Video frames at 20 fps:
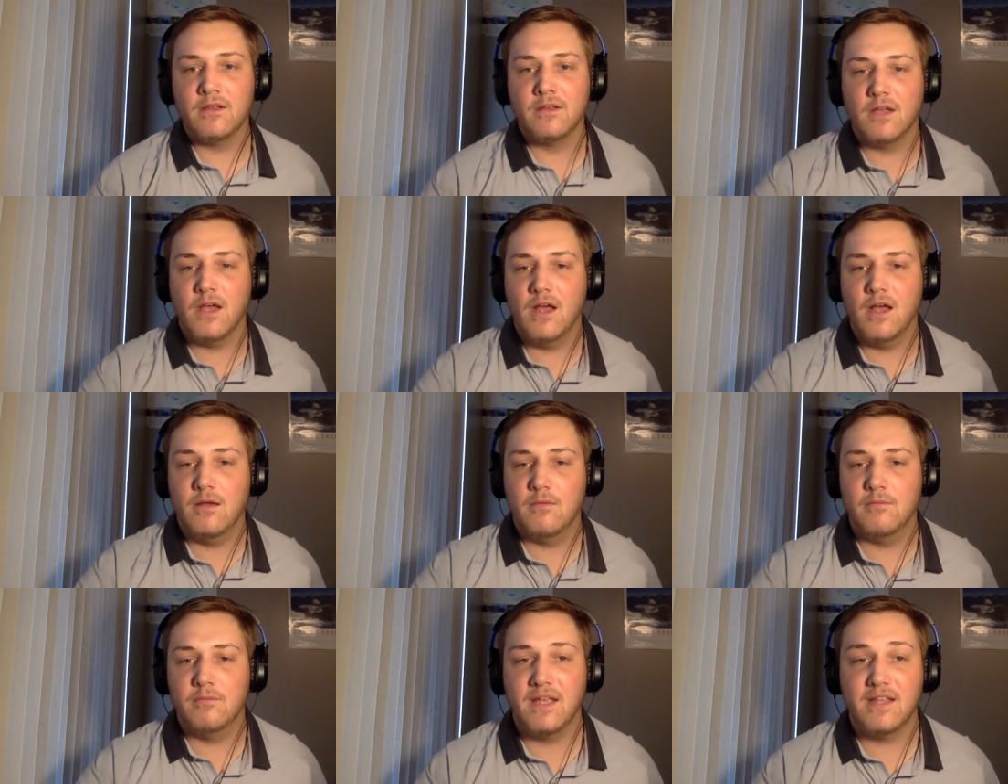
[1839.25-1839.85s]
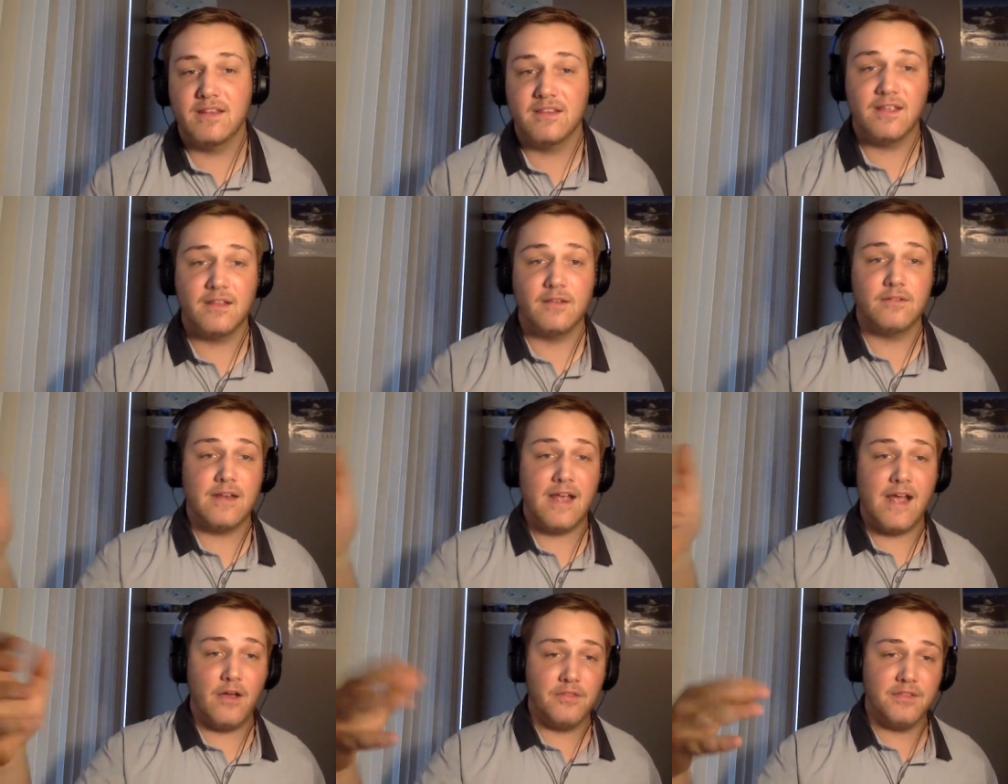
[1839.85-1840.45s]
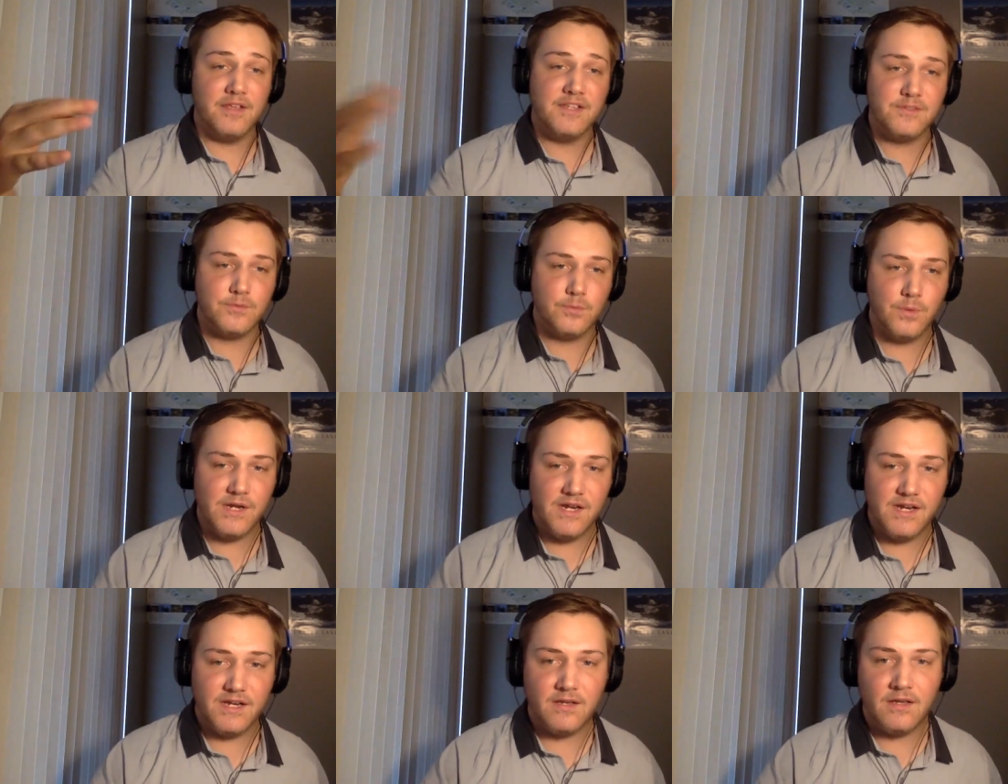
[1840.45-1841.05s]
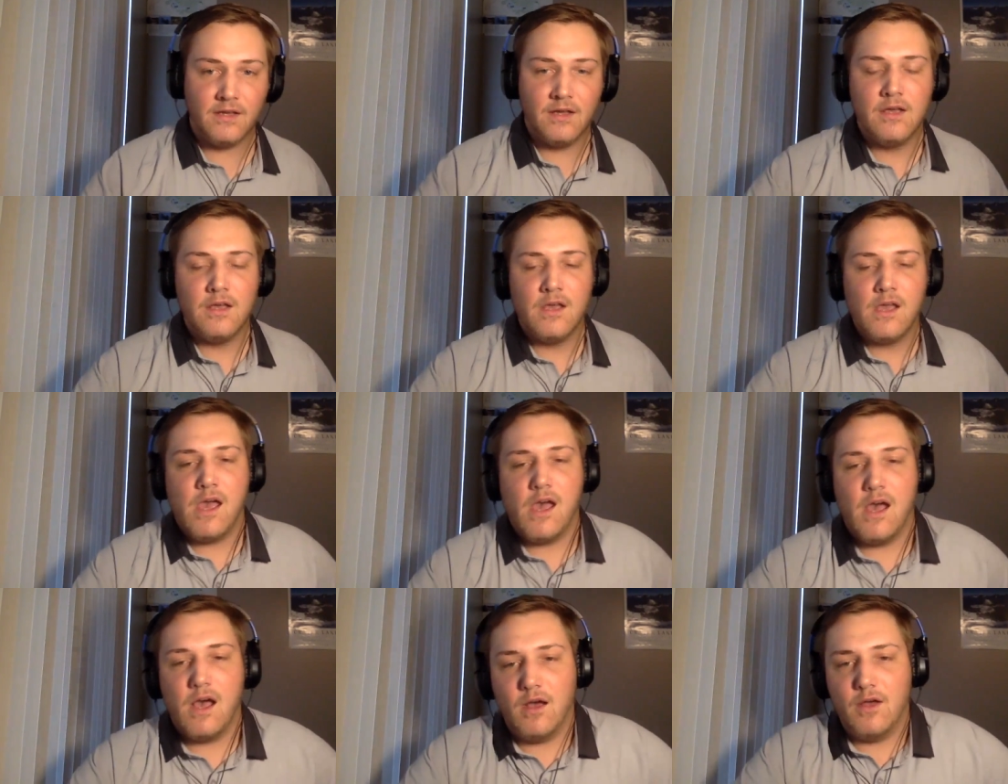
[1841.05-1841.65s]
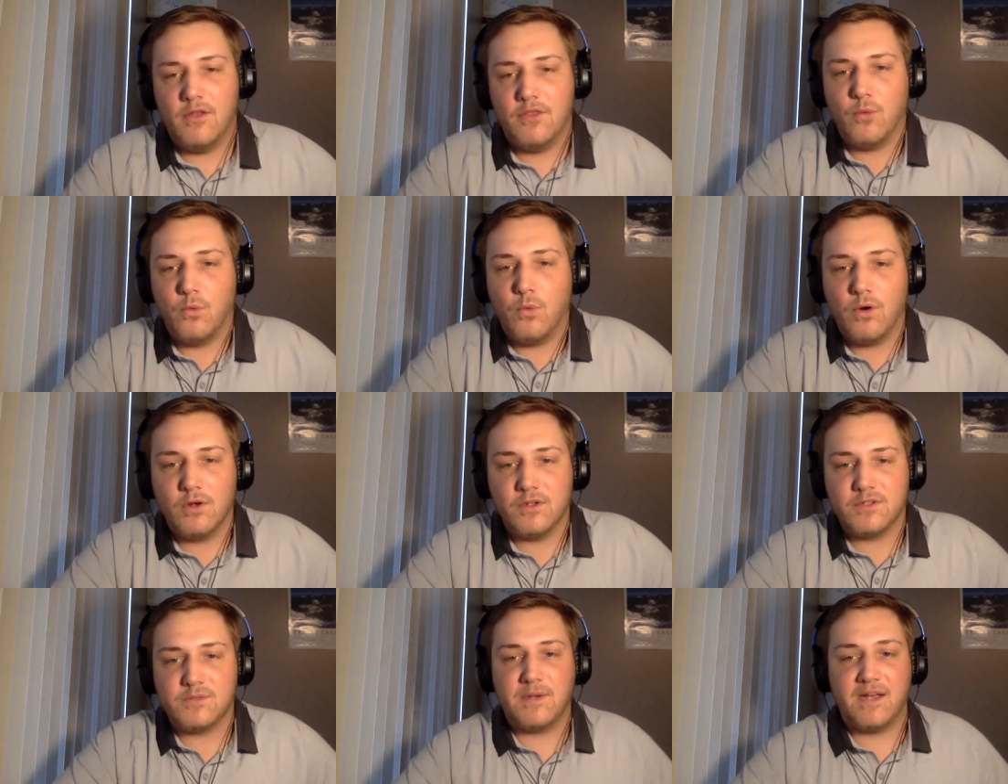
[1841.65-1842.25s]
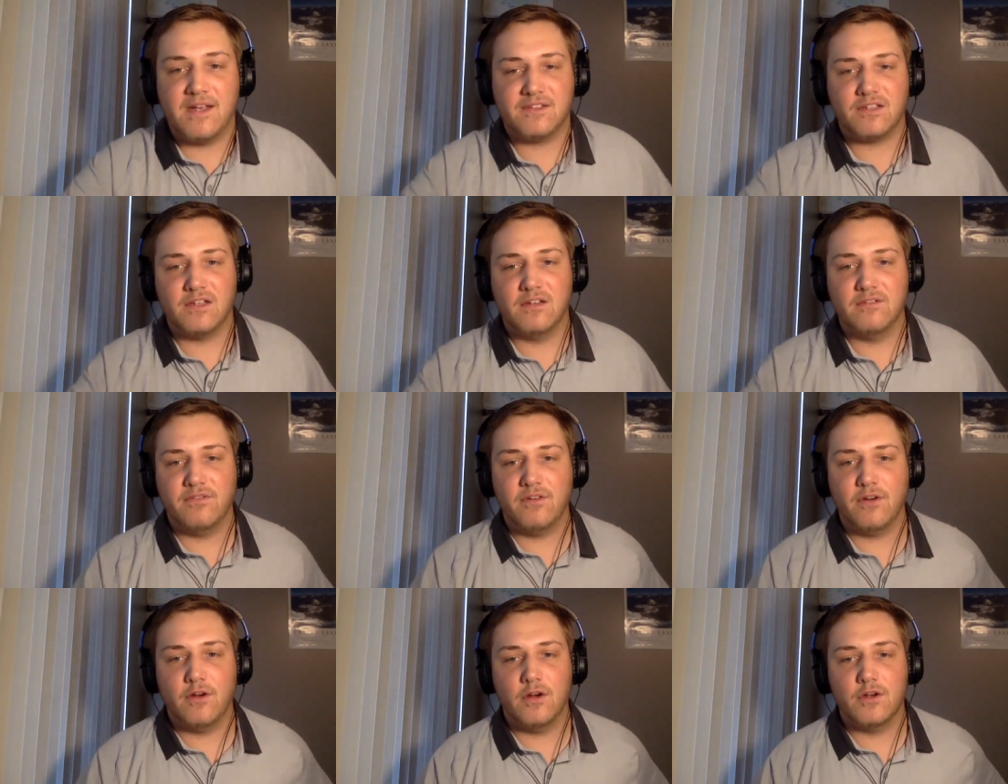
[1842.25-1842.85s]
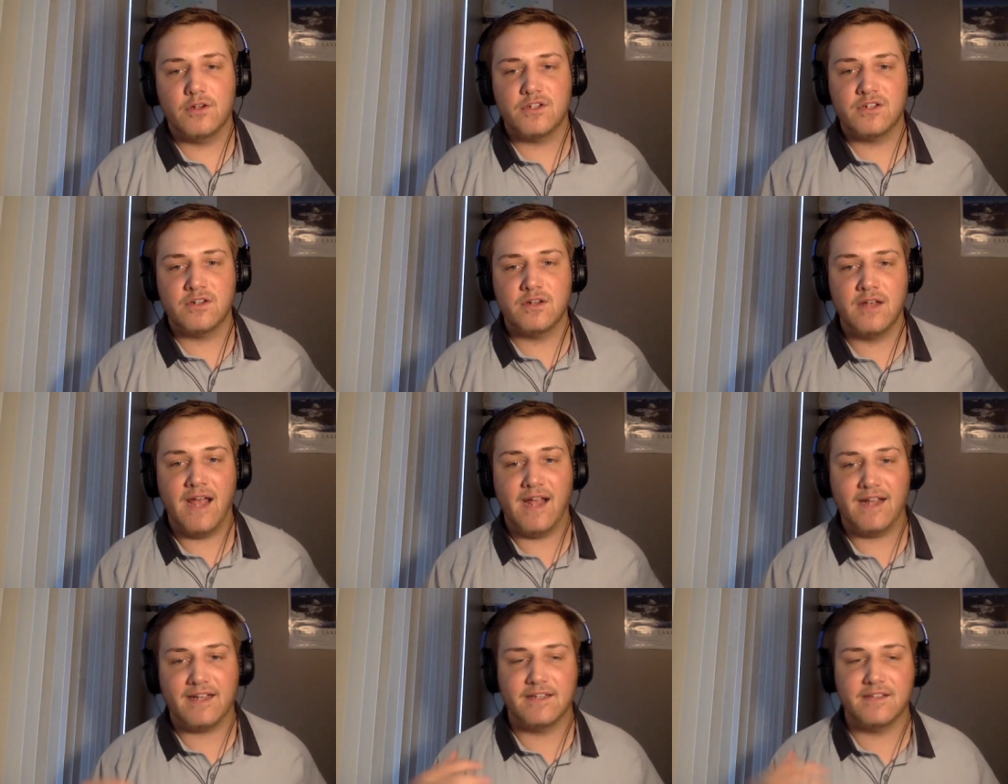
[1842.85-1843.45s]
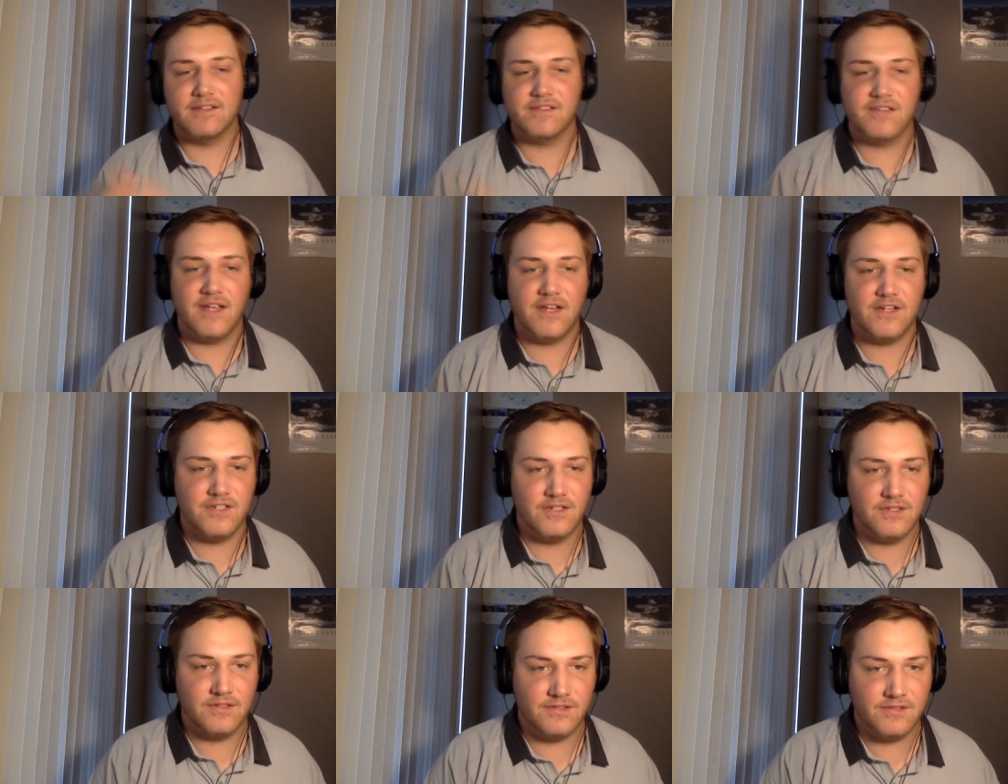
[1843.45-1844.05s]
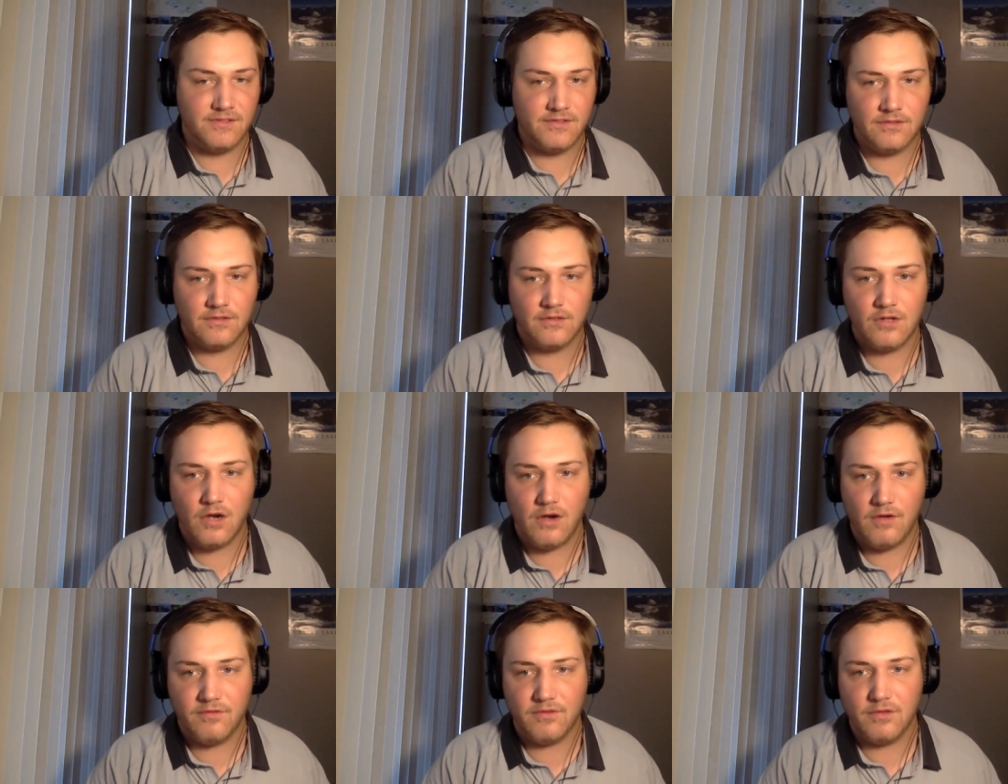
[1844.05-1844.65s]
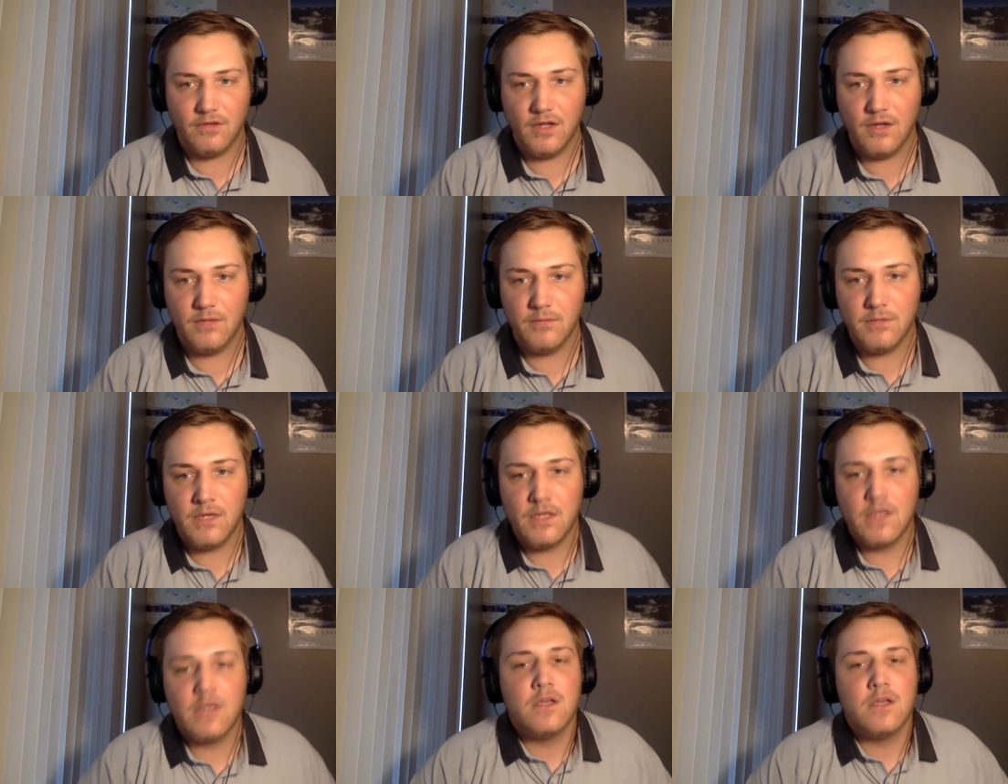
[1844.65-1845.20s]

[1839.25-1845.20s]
And then now this week, the world's best converge at Concessions Golf Club